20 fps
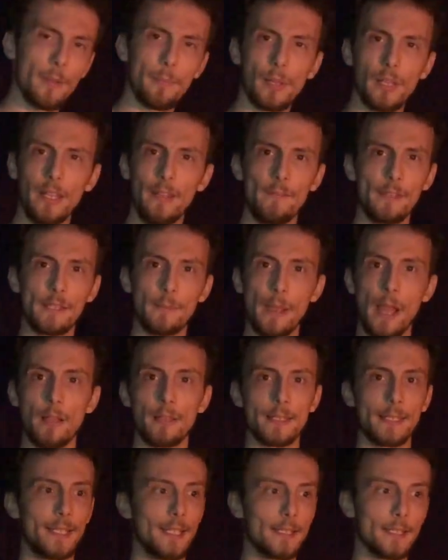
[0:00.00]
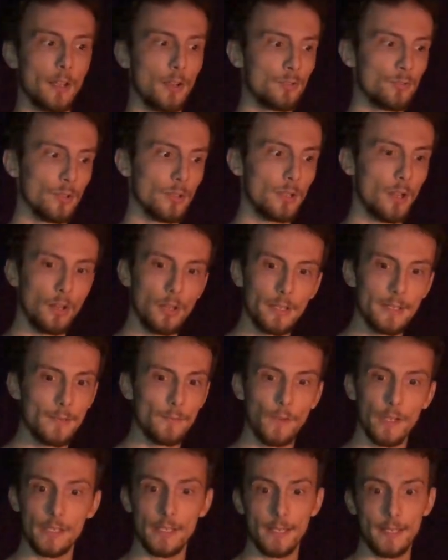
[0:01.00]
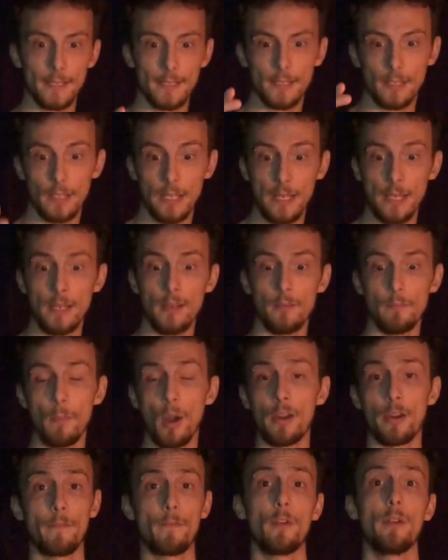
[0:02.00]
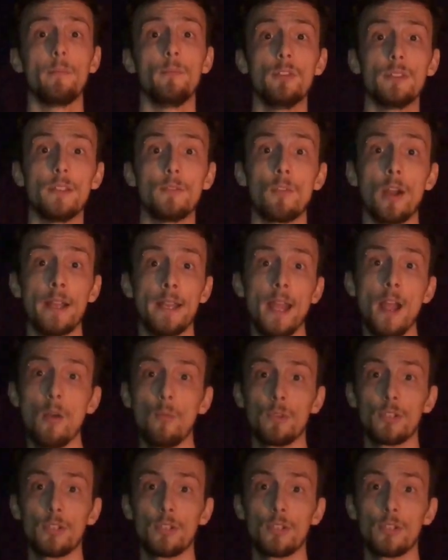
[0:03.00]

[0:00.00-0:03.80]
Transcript: I believe, is about $600 versus the microphone I'm using right now,